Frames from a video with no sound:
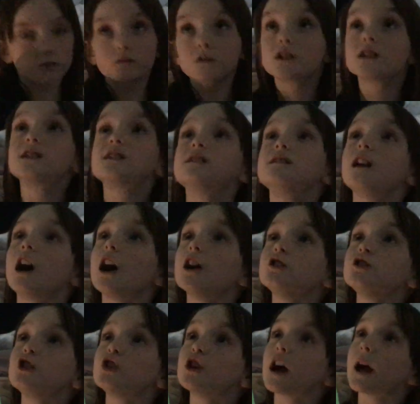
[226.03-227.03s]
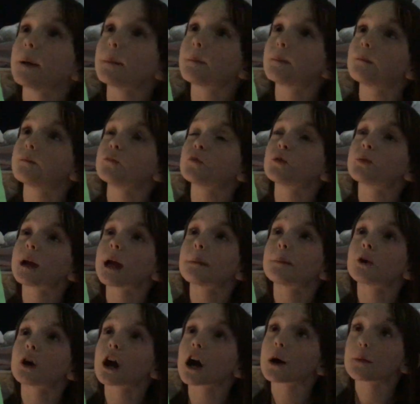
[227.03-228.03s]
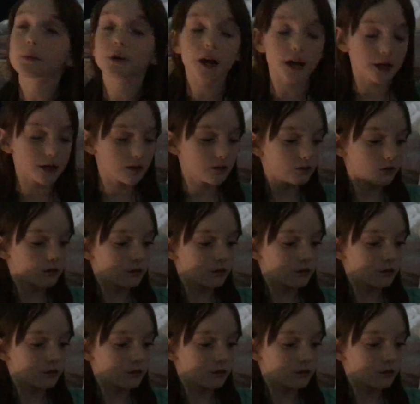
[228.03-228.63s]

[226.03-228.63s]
This is not your paper airplane.